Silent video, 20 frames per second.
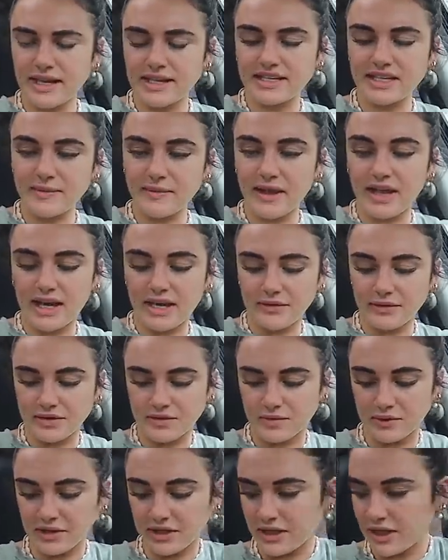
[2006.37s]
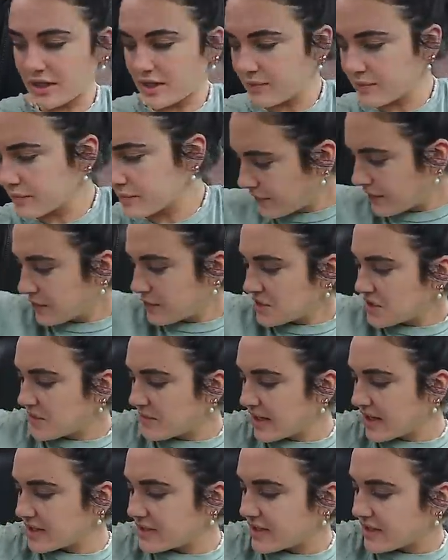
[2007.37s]
last time I had it, it was really good. I feel like we should
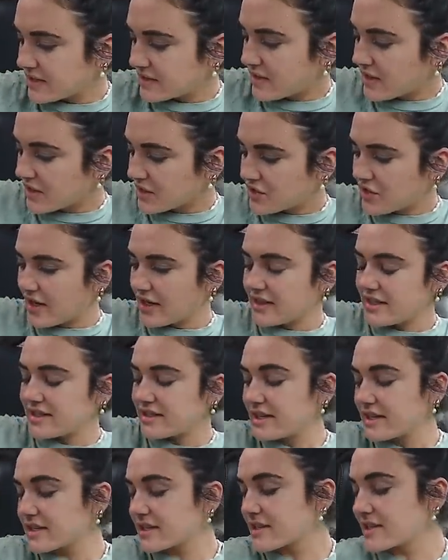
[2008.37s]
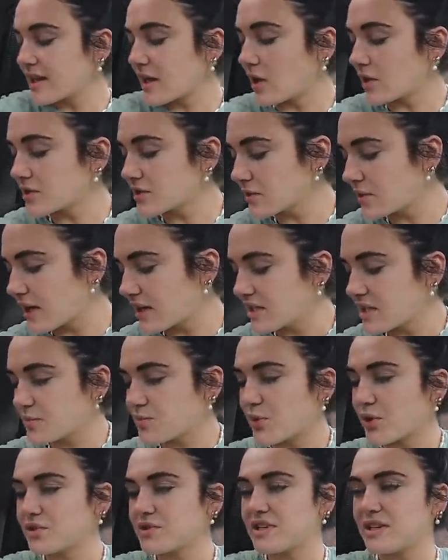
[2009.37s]
make a TikTok trying these things because I also got these
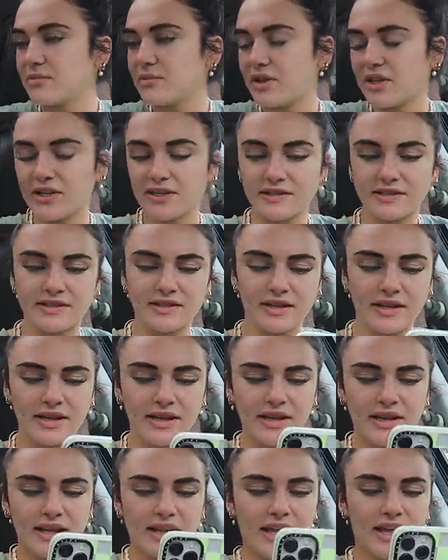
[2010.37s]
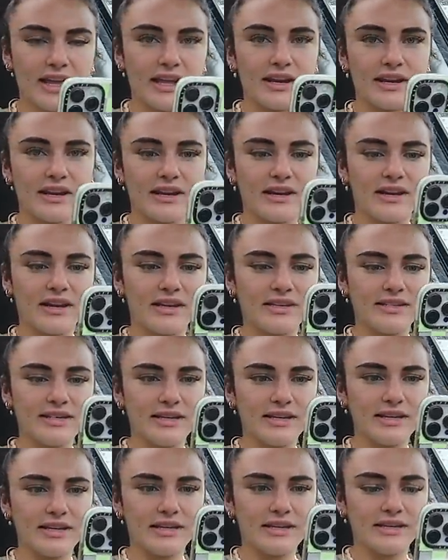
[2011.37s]
protein balls at
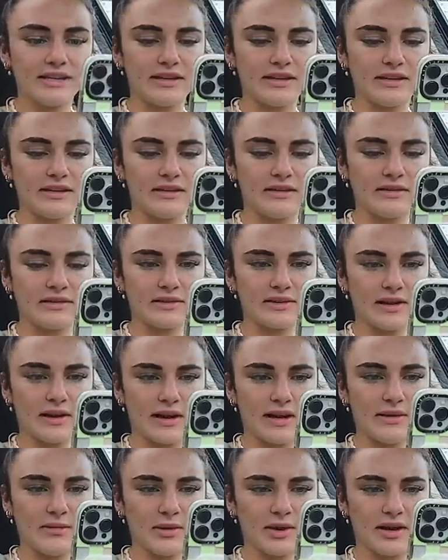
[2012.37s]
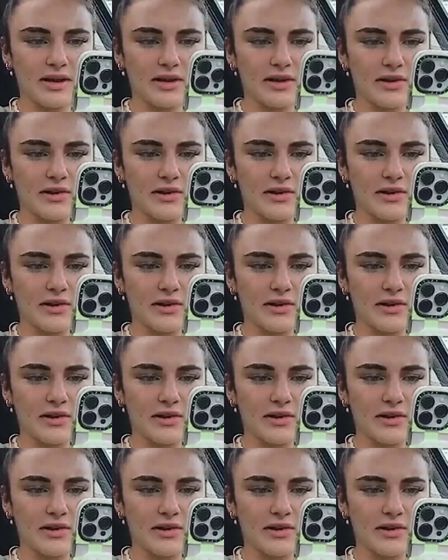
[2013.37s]
Adina Eden. Sorry, we're gonna